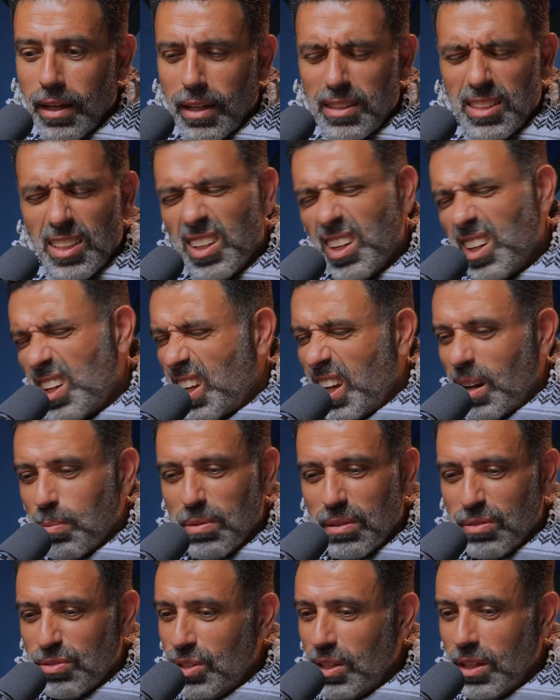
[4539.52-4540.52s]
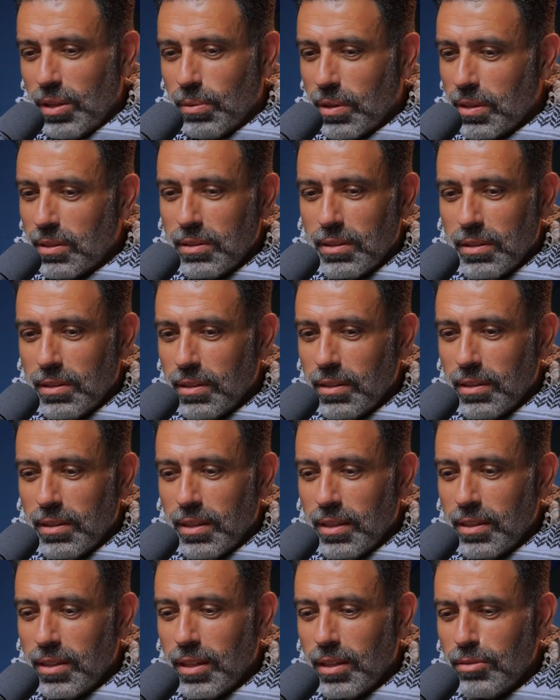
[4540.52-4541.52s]
said, "I've got a couple of shitty ones."
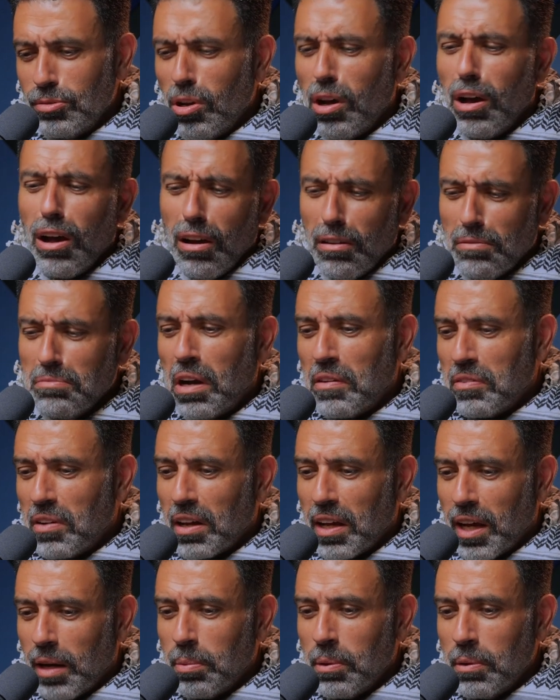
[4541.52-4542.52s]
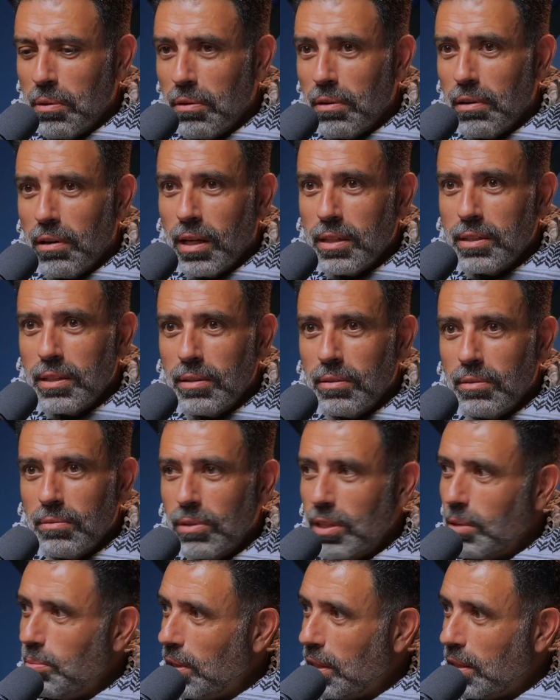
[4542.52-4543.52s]
And she goes, "Oh, I've got a couple." I said,
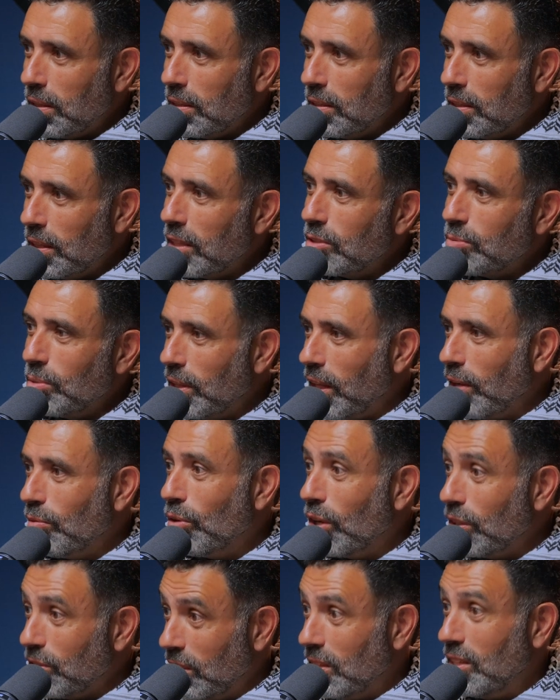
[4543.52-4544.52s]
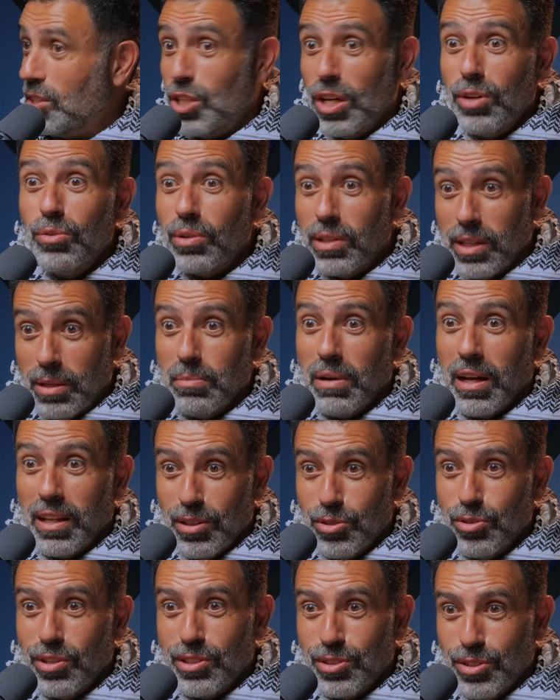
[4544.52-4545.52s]
"What do you mean?" She goes, "Well, they write to the general
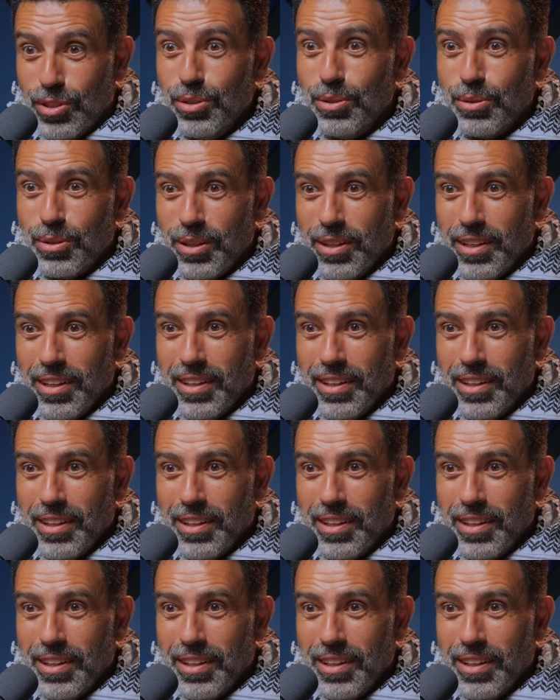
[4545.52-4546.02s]
email address too."